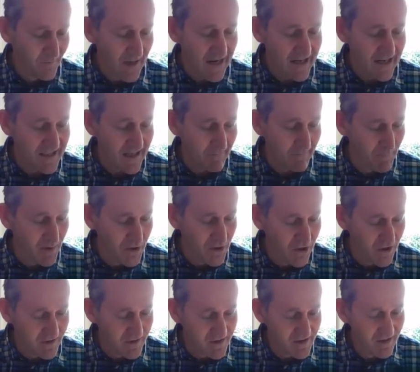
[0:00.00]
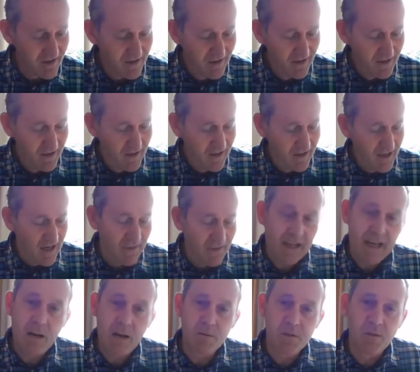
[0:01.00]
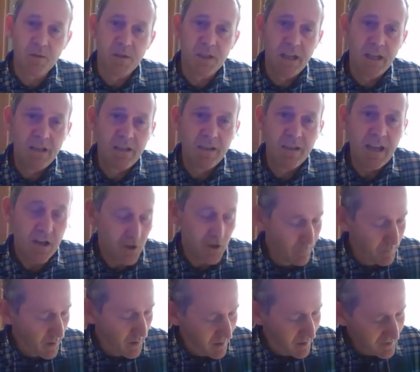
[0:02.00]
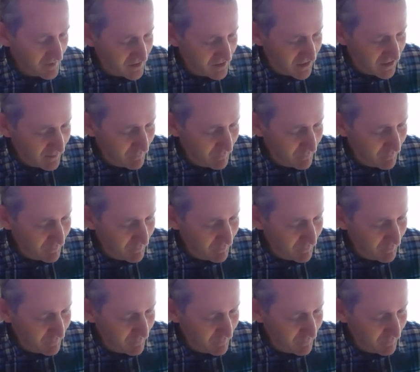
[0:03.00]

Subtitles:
and its ambitions. And the council sees the National Park City